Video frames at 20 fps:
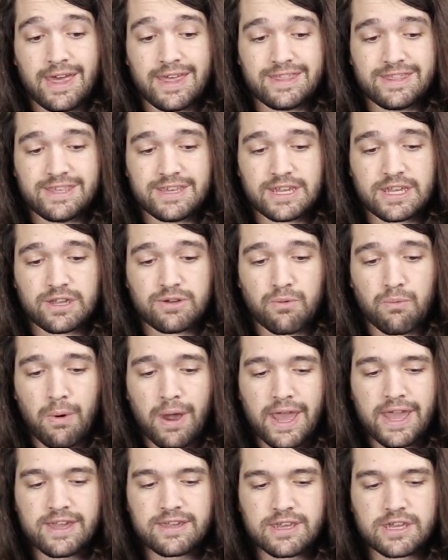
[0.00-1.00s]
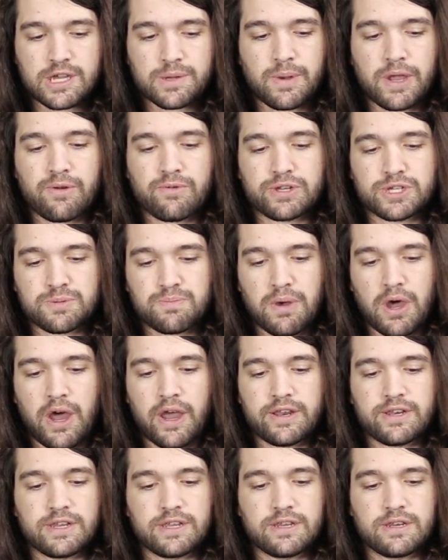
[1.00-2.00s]
The way Gigabyte
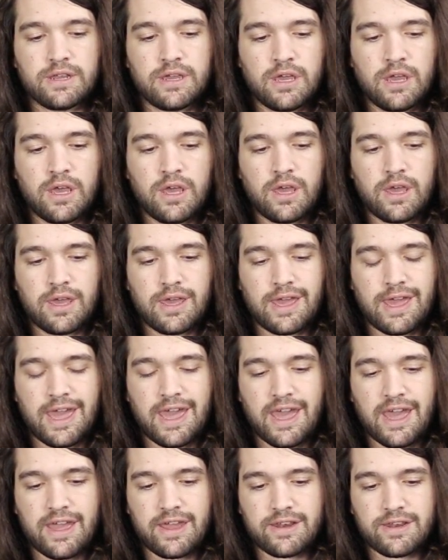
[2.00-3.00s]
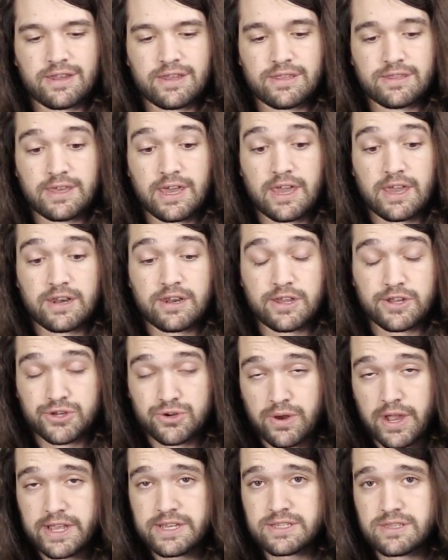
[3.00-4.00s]
responded and then
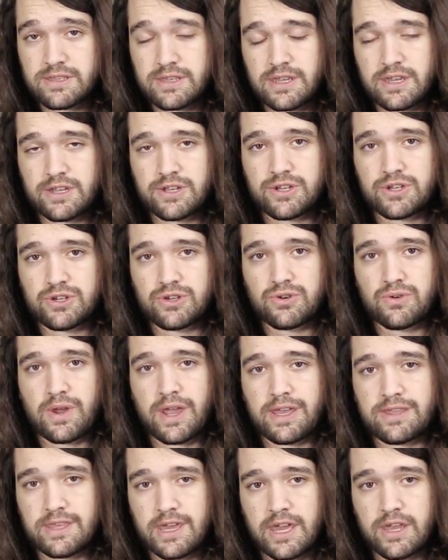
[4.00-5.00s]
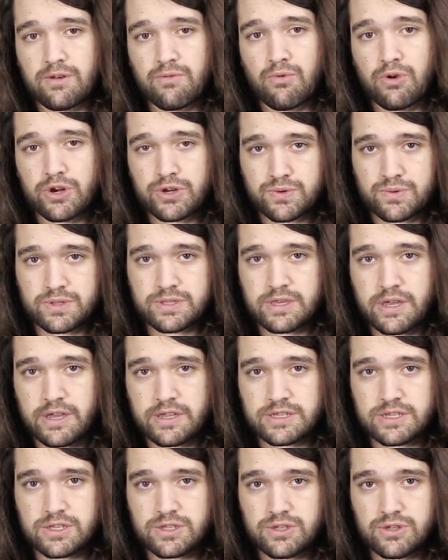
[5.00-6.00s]
addressed the issue and then worked with
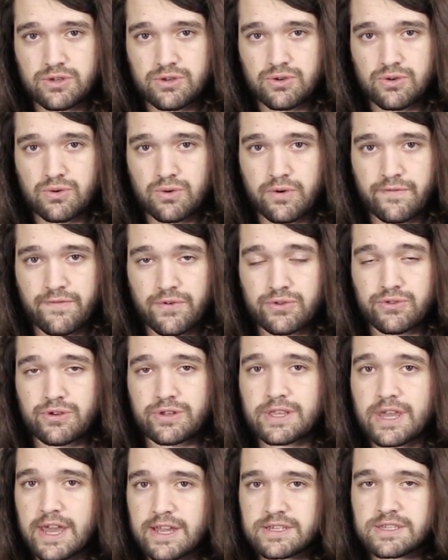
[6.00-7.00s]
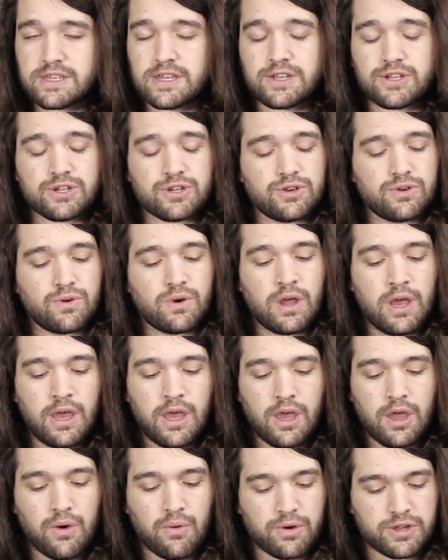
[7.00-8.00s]
us to further test the issue
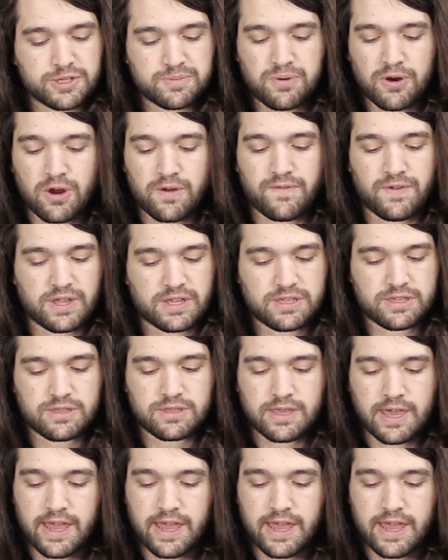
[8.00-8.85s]
was perfect.